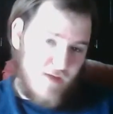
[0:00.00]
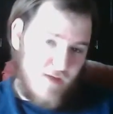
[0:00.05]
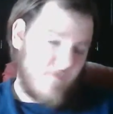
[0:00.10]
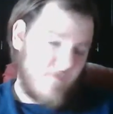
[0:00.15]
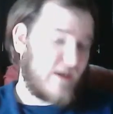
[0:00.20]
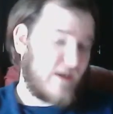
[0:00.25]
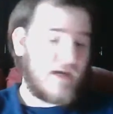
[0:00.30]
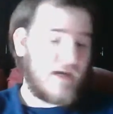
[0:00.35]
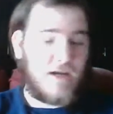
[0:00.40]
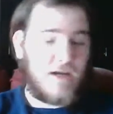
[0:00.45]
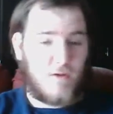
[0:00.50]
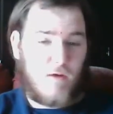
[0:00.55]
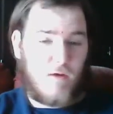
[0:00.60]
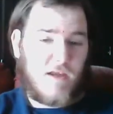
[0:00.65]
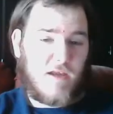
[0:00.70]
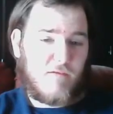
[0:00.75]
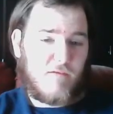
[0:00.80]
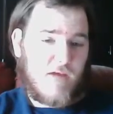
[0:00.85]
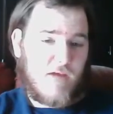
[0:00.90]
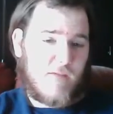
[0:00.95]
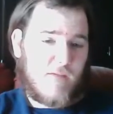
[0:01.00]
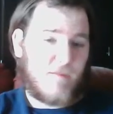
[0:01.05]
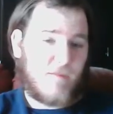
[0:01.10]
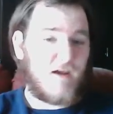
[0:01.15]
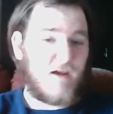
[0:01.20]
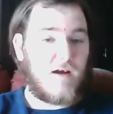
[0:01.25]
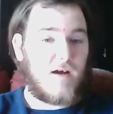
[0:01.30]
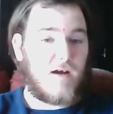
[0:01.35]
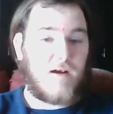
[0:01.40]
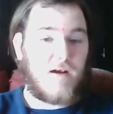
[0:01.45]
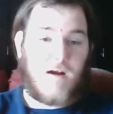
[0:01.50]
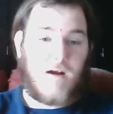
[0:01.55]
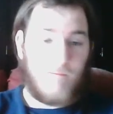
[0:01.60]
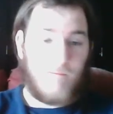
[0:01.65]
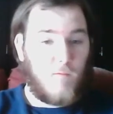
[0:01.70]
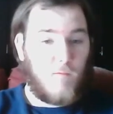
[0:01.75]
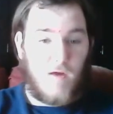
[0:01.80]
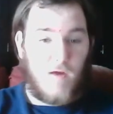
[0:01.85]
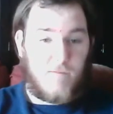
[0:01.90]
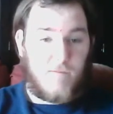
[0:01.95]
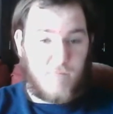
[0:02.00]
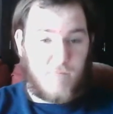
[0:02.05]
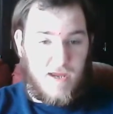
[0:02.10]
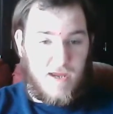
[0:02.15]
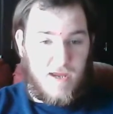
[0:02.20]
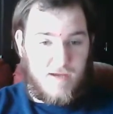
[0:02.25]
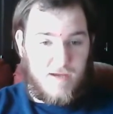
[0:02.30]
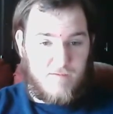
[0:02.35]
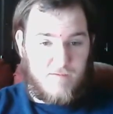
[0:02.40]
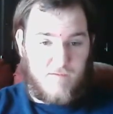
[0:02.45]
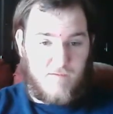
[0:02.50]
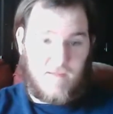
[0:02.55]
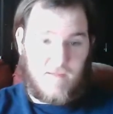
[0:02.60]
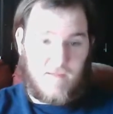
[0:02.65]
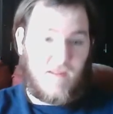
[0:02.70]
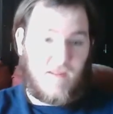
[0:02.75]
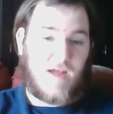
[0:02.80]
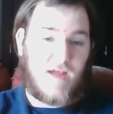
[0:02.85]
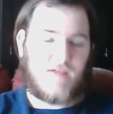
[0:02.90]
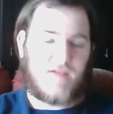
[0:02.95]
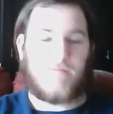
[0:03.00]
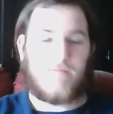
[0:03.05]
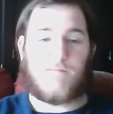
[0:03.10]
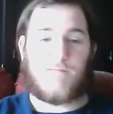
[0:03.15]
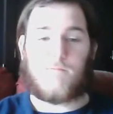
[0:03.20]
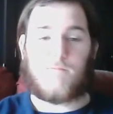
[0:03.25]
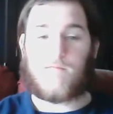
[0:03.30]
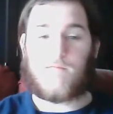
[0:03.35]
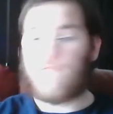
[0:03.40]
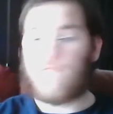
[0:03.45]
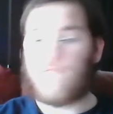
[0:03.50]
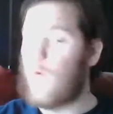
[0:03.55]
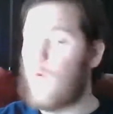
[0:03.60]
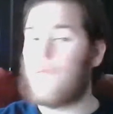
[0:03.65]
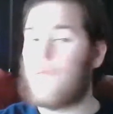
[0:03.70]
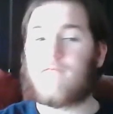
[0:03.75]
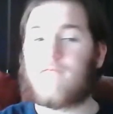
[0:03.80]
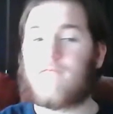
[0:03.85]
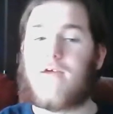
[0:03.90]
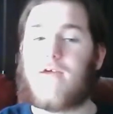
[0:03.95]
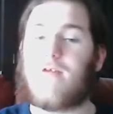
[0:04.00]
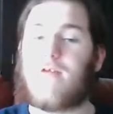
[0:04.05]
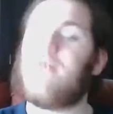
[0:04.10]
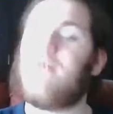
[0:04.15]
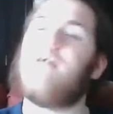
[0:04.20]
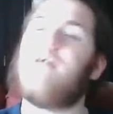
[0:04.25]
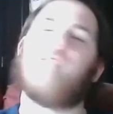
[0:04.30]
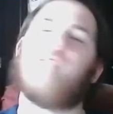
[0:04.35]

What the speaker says: they gotta go anyway because a boy band that they like is performing there.